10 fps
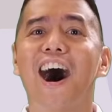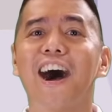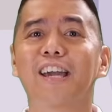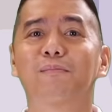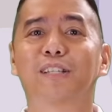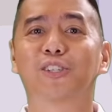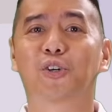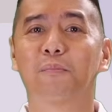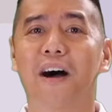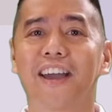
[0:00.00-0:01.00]
I am
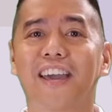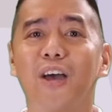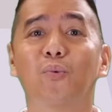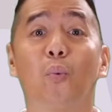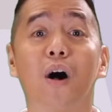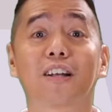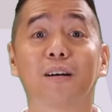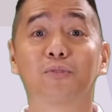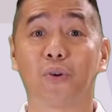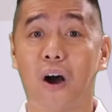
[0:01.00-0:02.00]
Teacher Mike and
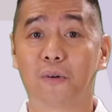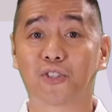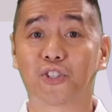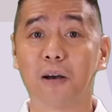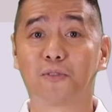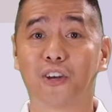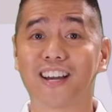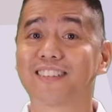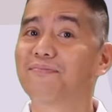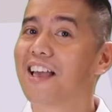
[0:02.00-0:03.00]
welcome to our
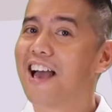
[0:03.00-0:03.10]
subject,